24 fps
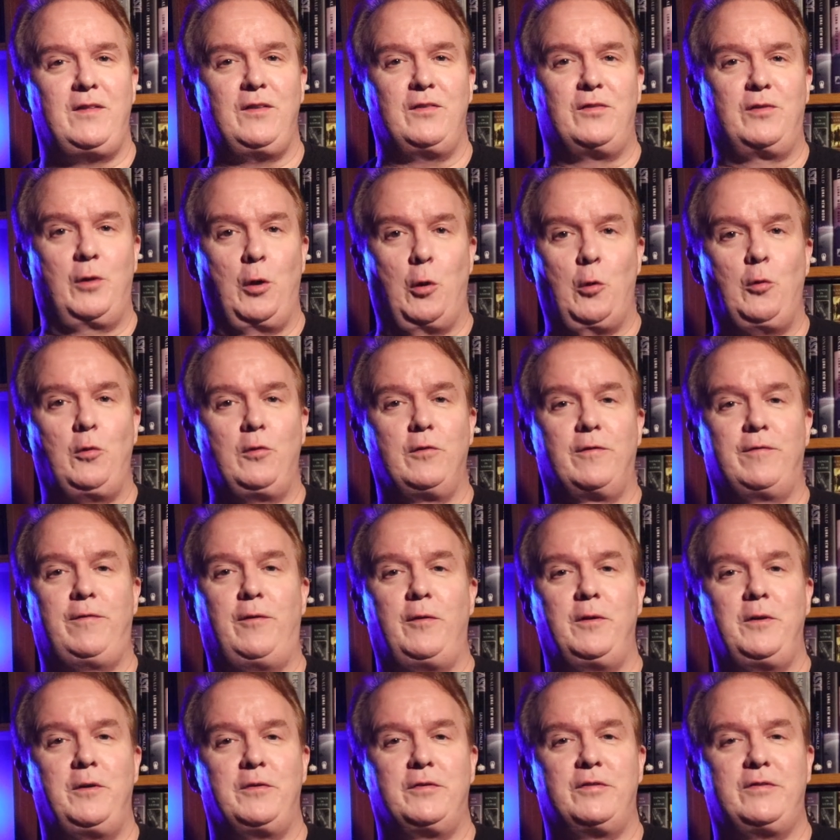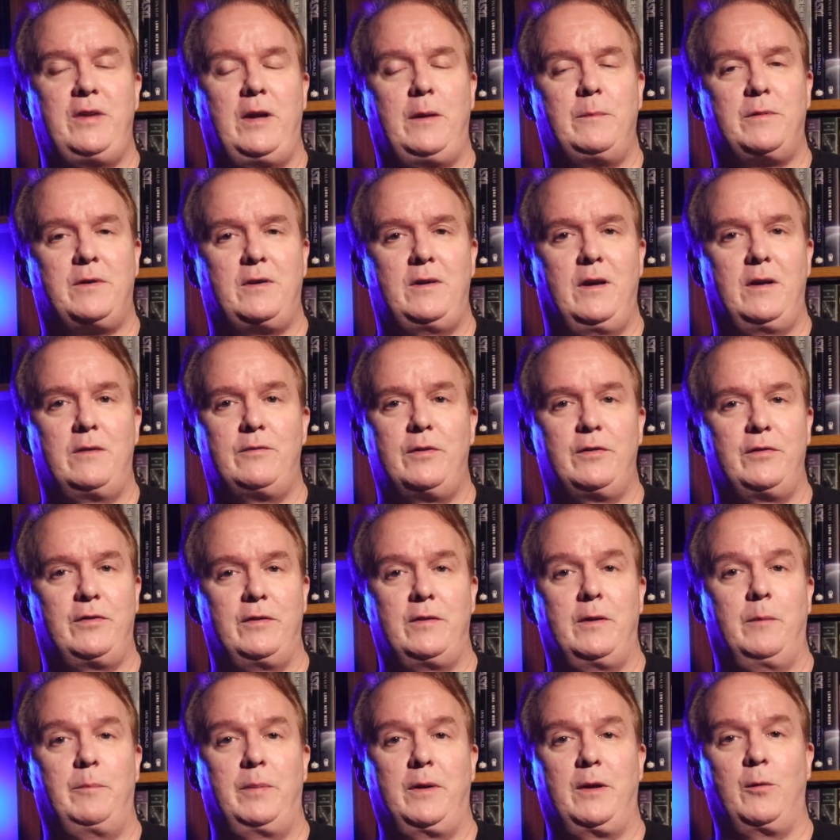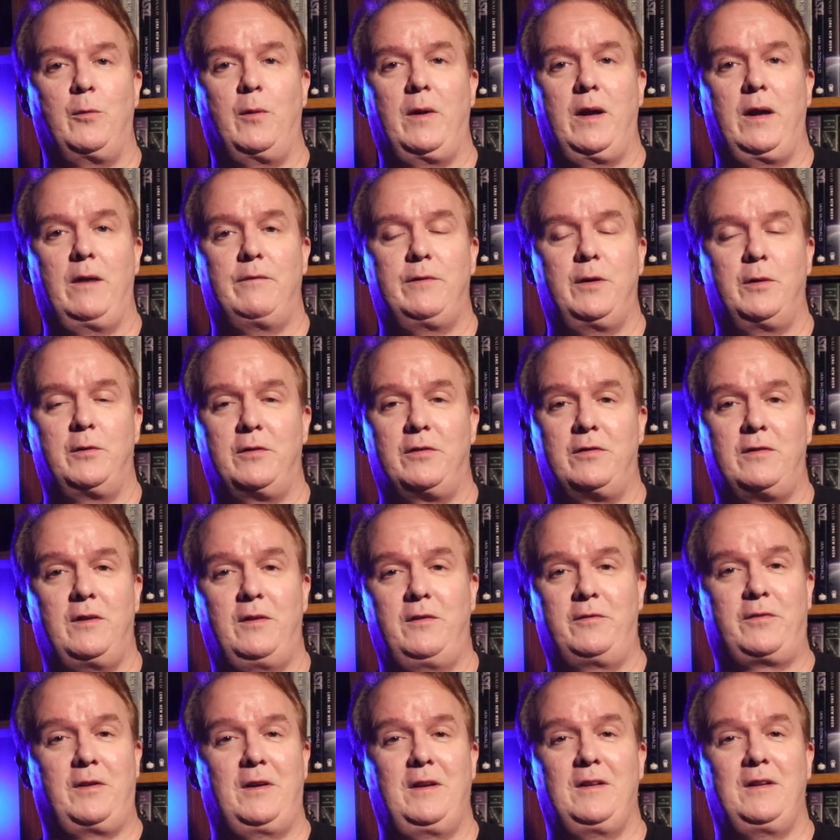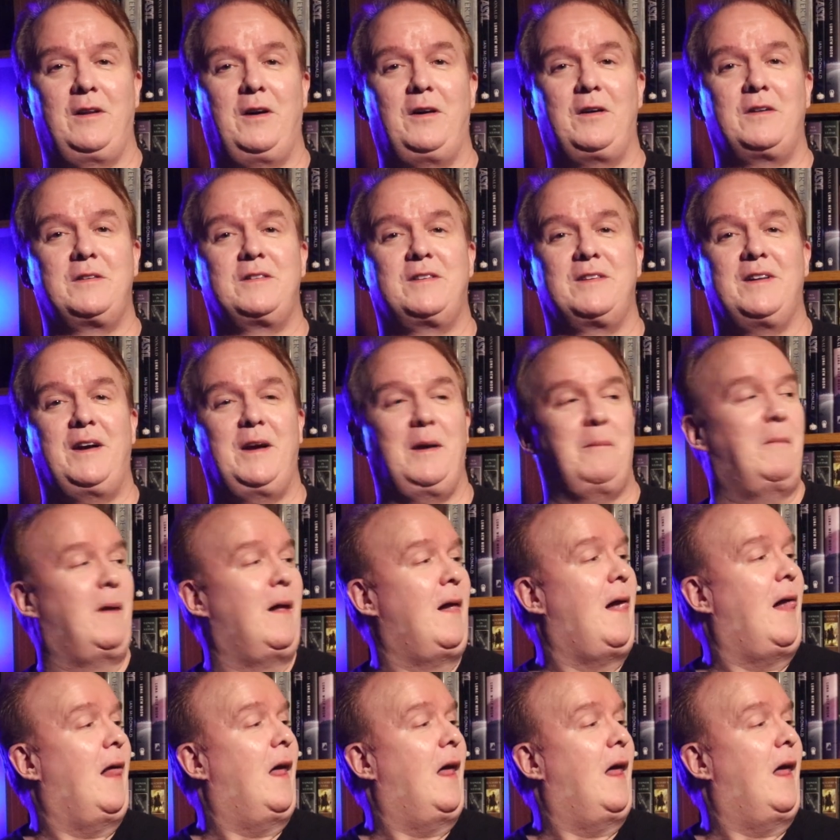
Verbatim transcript: these gold foil stamped covers in a big way. I've noticed for a long time.